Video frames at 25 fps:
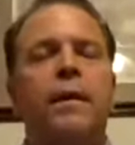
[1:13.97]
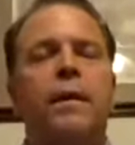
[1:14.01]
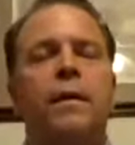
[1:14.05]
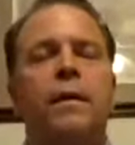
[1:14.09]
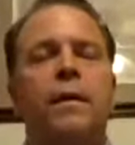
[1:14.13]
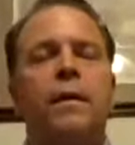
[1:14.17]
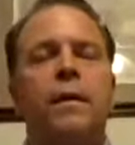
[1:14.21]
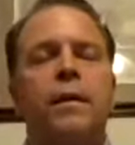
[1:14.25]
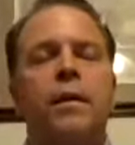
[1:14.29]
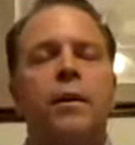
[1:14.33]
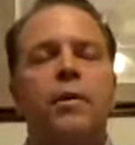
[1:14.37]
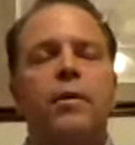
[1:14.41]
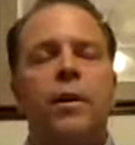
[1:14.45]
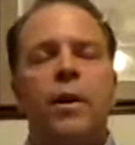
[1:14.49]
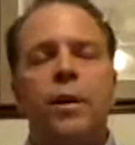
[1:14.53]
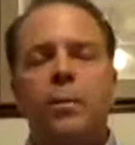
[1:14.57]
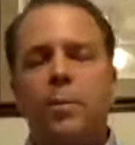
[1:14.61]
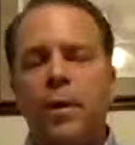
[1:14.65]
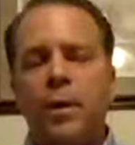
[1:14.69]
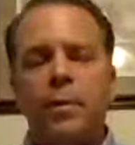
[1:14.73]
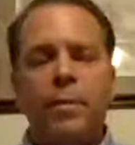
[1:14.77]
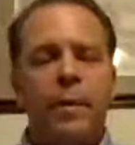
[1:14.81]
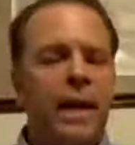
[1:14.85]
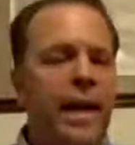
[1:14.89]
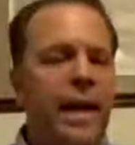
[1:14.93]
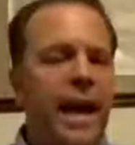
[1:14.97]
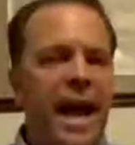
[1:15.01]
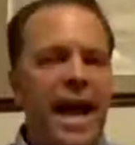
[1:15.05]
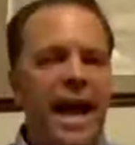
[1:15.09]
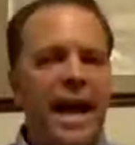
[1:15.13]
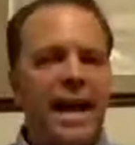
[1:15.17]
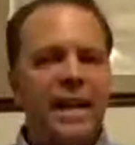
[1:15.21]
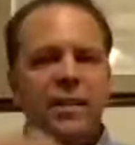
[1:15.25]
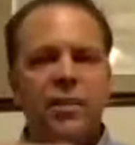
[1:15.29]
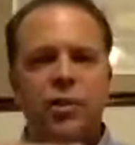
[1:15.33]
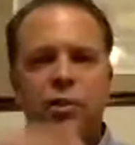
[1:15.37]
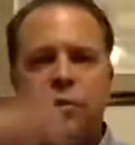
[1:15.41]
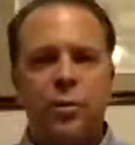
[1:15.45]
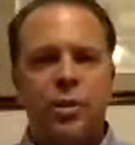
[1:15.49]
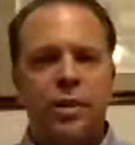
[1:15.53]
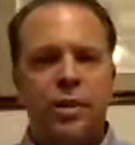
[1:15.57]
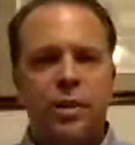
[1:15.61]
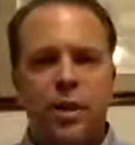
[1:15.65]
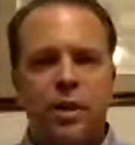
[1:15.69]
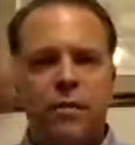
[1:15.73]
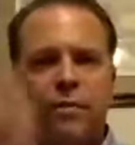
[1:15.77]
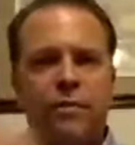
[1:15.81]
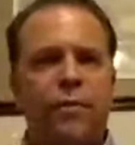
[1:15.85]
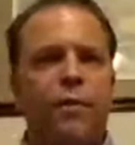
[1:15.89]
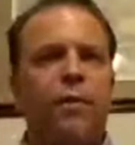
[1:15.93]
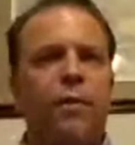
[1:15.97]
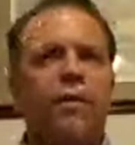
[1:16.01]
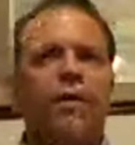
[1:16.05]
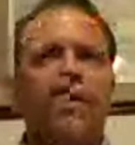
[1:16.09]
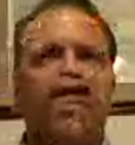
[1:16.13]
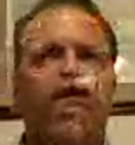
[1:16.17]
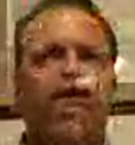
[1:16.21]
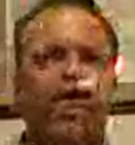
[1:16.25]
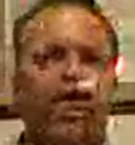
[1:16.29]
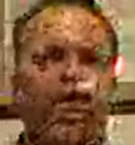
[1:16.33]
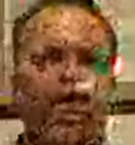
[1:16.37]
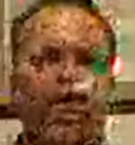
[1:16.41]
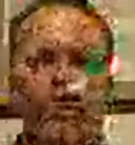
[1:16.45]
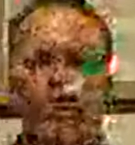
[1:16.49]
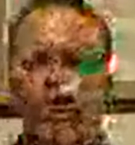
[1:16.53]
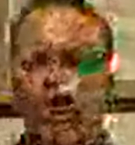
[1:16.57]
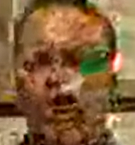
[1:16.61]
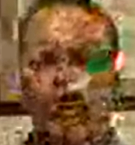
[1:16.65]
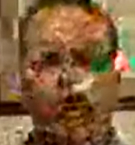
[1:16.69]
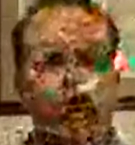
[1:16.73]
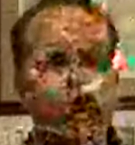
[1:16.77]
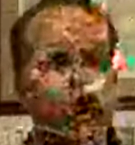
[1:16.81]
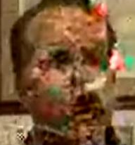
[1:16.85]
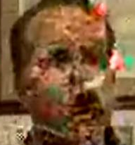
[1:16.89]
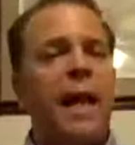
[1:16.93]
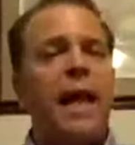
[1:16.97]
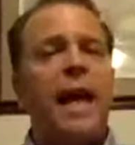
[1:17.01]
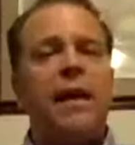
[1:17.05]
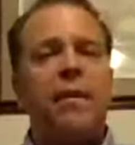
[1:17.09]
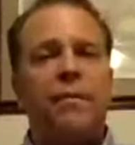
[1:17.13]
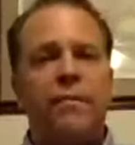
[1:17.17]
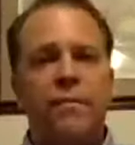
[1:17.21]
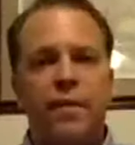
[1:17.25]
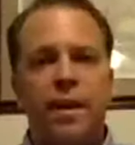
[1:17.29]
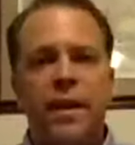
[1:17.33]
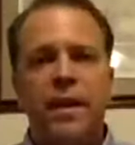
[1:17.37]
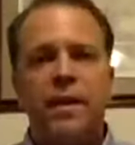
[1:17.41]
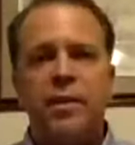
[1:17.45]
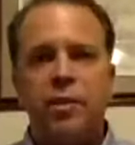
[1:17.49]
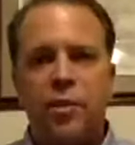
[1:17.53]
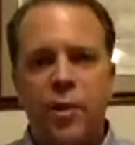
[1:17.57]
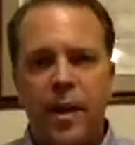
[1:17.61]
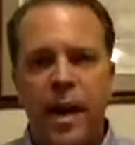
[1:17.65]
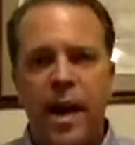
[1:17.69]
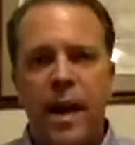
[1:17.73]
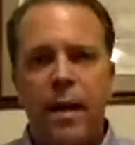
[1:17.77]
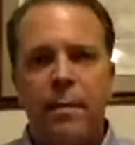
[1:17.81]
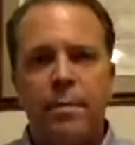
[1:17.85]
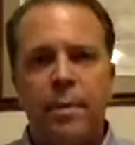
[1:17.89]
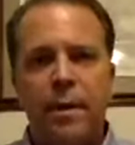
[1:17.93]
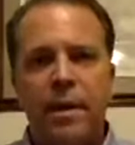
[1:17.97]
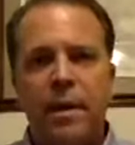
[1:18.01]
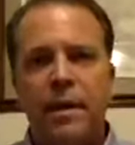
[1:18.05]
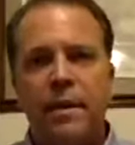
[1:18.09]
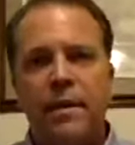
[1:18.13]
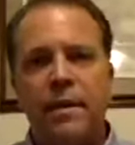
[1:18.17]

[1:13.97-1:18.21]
you need to put a big asterisk in front of that now because a lot of things are happening.